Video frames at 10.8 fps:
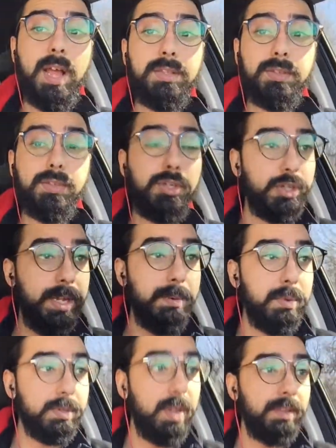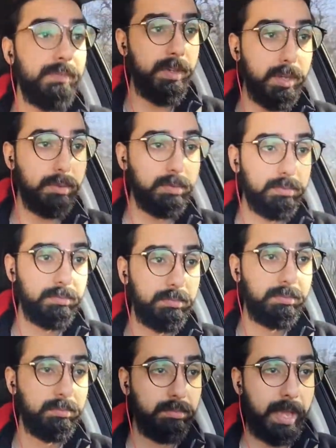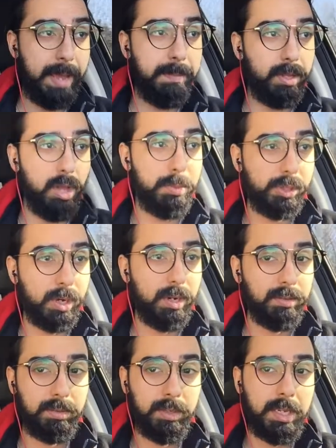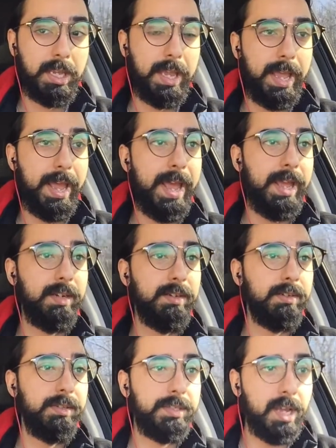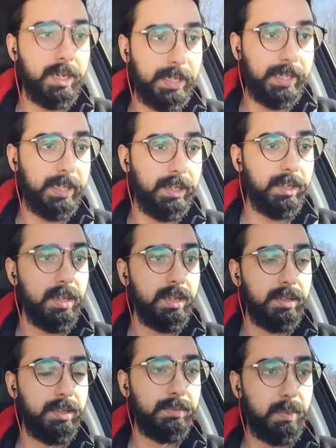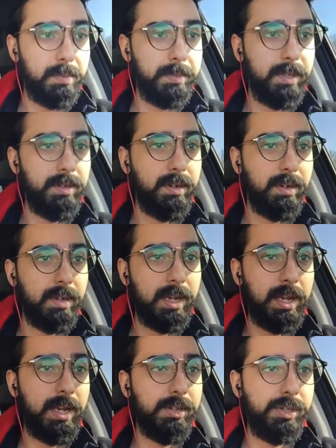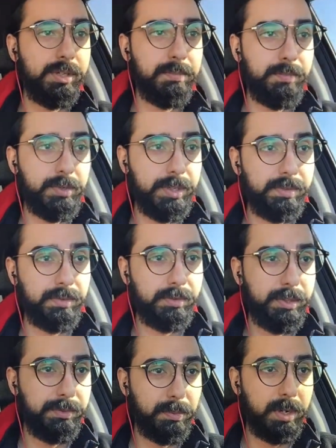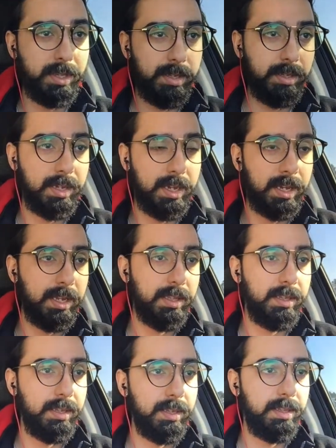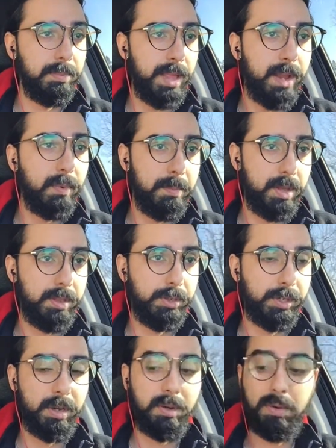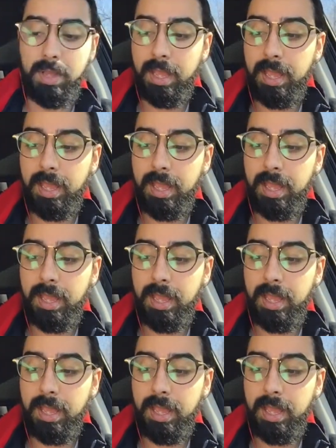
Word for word: so she was on The View, Amy Klobuchar, and Sunny. This woman, she's one of the black women on the show,